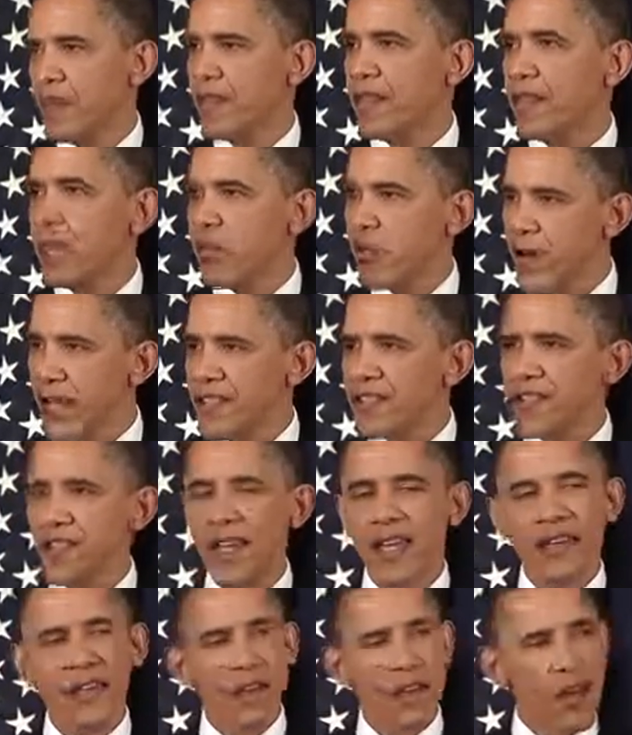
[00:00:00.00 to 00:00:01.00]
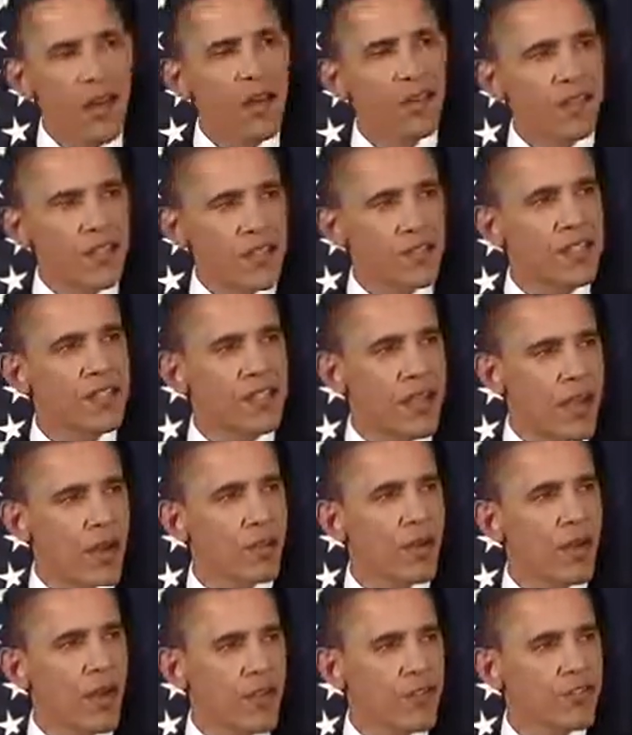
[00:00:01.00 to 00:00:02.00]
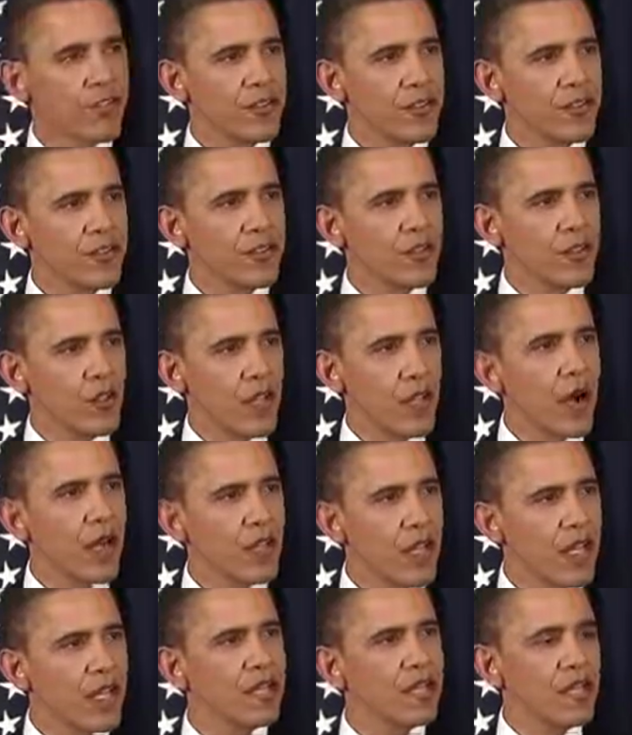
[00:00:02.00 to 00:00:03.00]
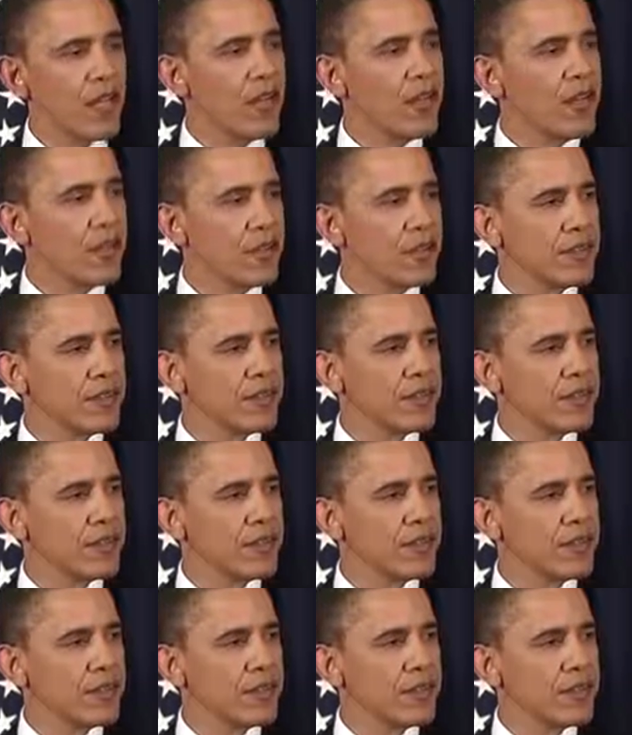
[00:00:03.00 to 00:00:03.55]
the risk and costs of this operation to our military